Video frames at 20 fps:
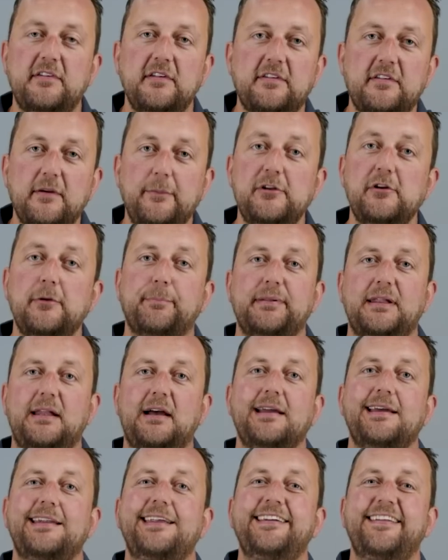system and you
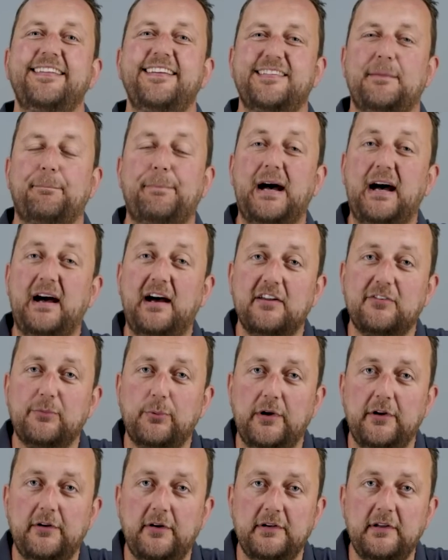plug it in and there's a
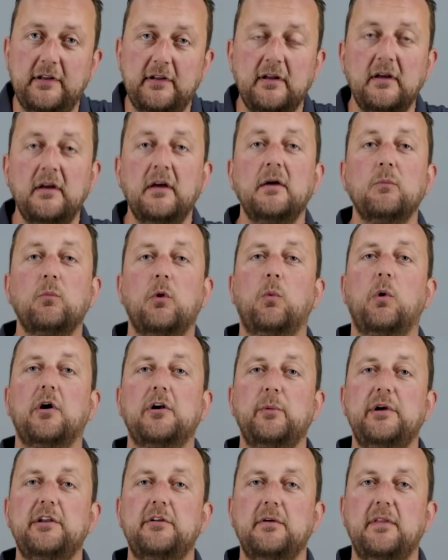password on it, well, what
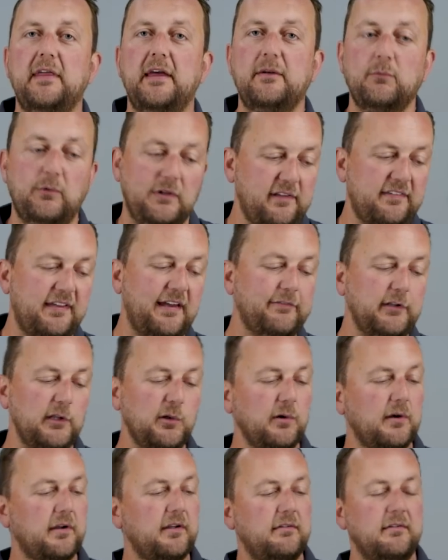do we do then? Well, let's have a
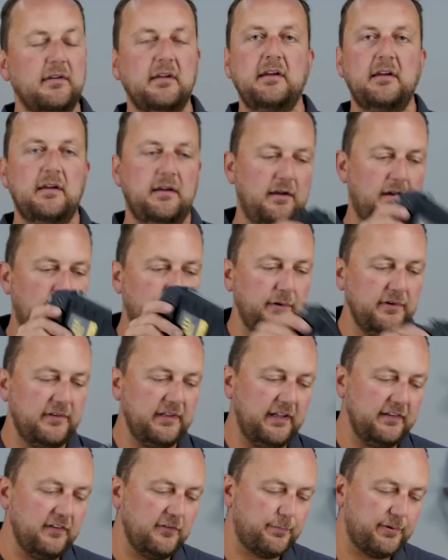look. I'll put
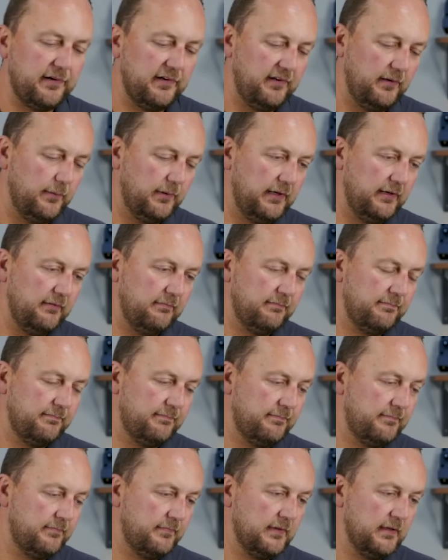down this pretty one.
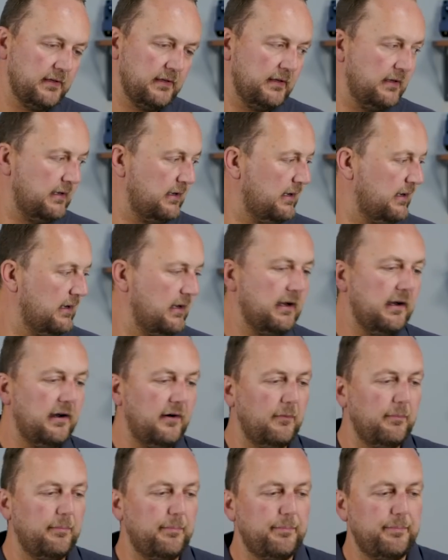
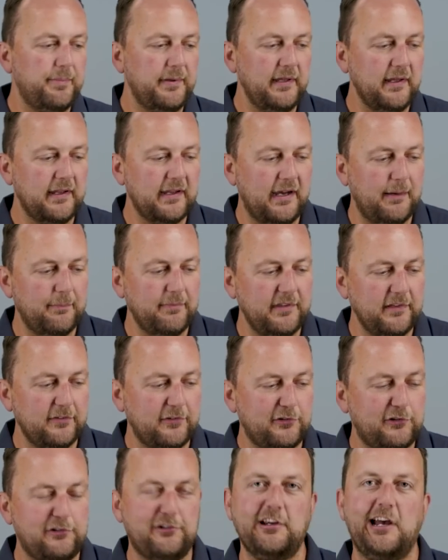I'll pick up
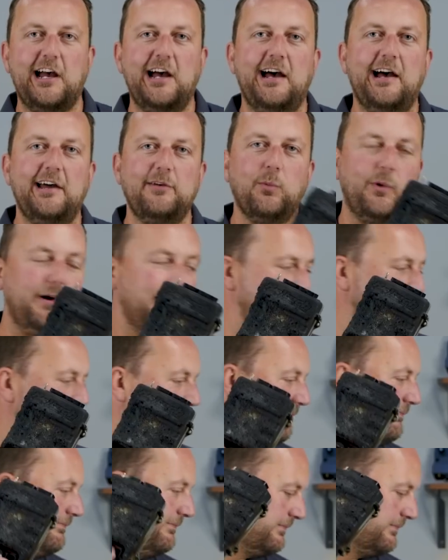this charred one.